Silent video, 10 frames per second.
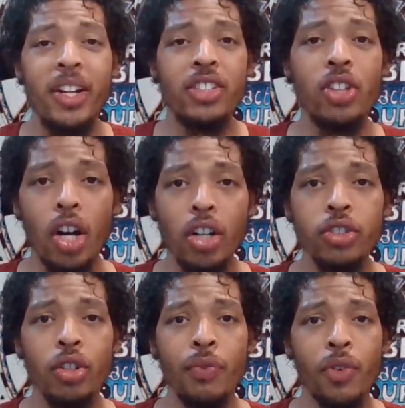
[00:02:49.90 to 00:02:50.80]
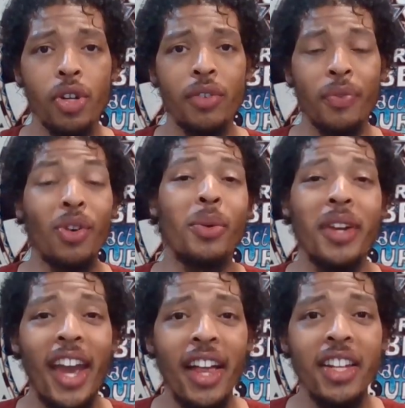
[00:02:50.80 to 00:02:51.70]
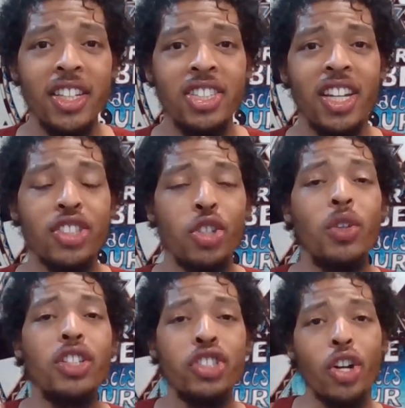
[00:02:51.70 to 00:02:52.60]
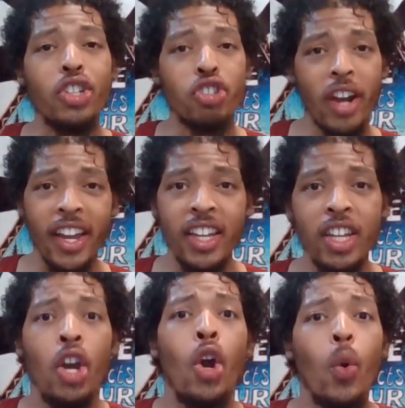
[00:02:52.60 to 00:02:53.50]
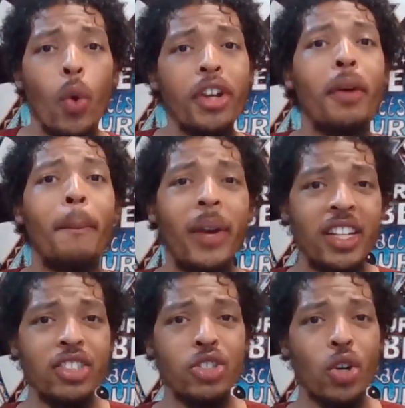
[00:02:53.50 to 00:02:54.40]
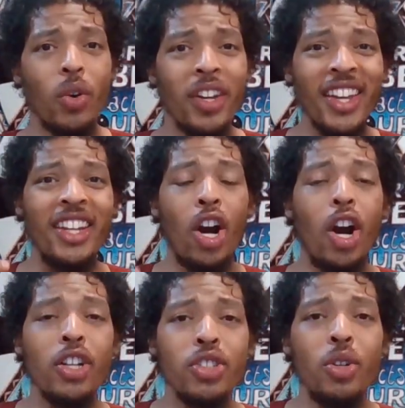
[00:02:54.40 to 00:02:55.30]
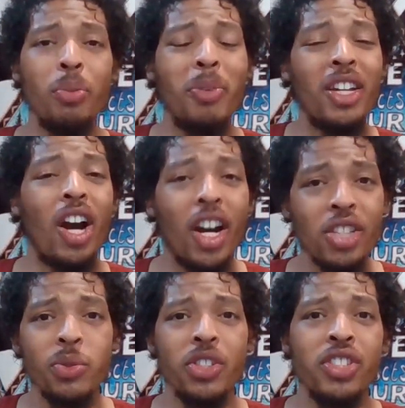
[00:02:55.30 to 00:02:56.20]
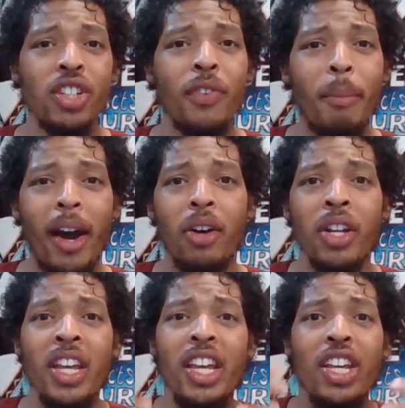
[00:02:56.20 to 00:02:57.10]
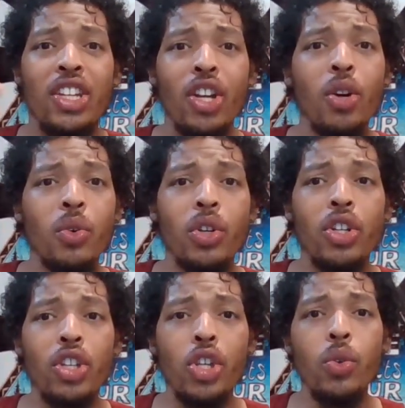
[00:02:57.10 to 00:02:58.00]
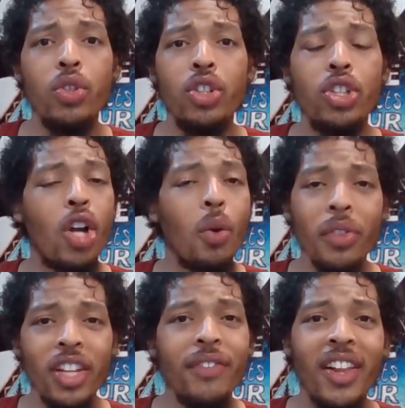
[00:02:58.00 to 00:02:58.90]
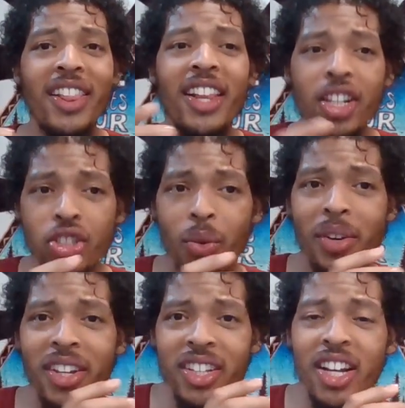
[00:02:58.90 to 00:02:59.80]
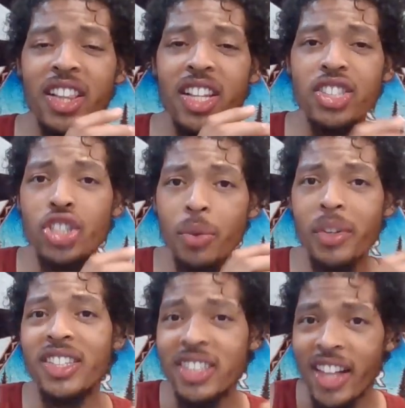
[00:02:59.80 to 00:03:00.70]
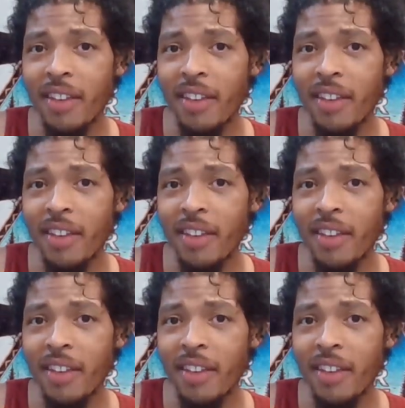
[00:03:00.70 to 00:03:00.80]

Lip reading: but it's also for a reality check so you can start tracking where your money is going, and also being honest with yourself about, yo, you don't live a luxurious